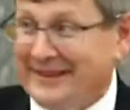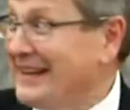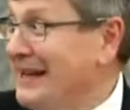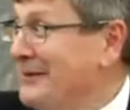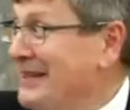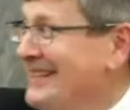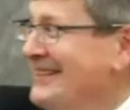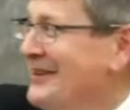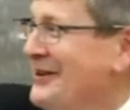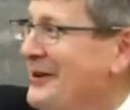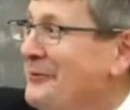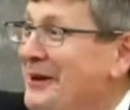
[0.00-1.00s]
Ngā mihi
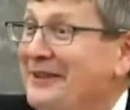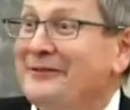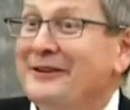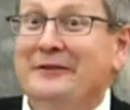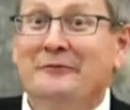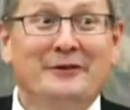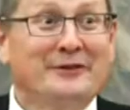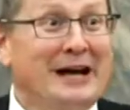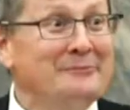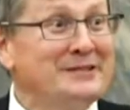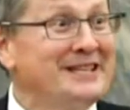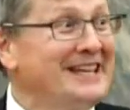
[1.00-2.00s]
nui. We've
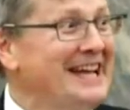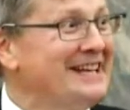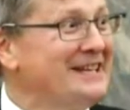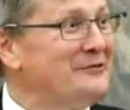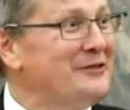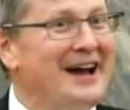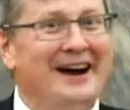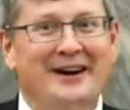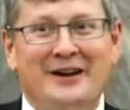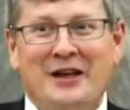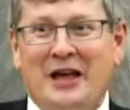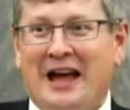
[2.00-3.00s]
come to the end of our
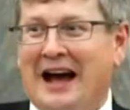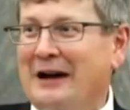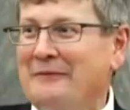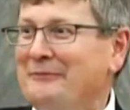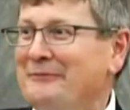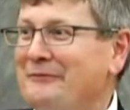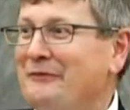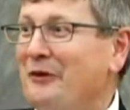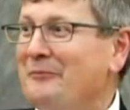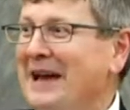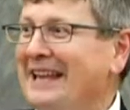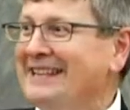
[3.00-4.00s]

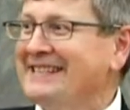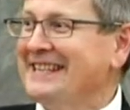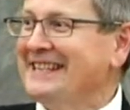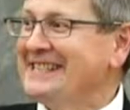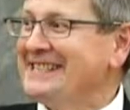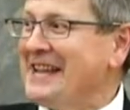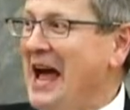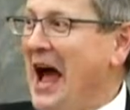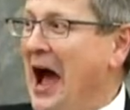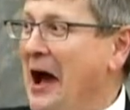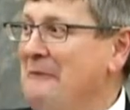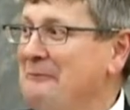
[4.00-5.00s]
formalities,
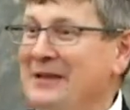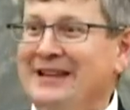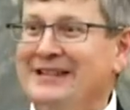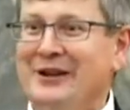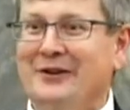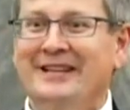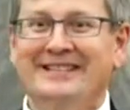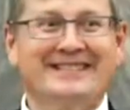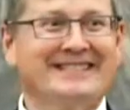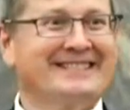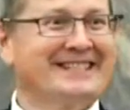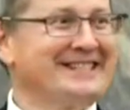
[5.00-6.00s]
so
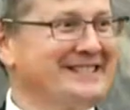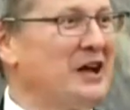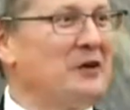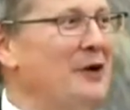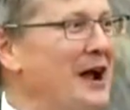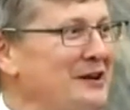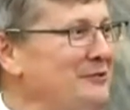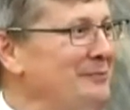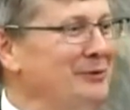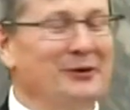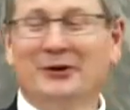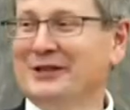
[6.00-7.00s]
let's just a round of
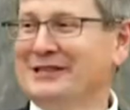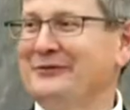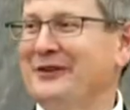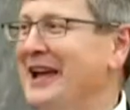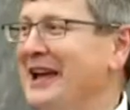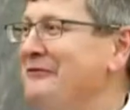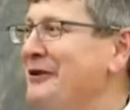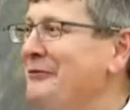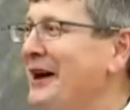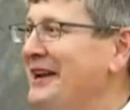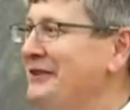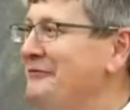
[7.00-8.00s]
applause for
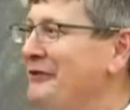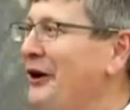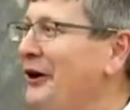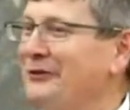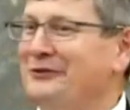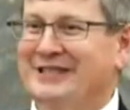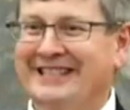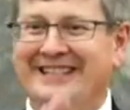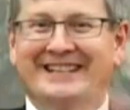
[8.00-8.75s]
everyone involved.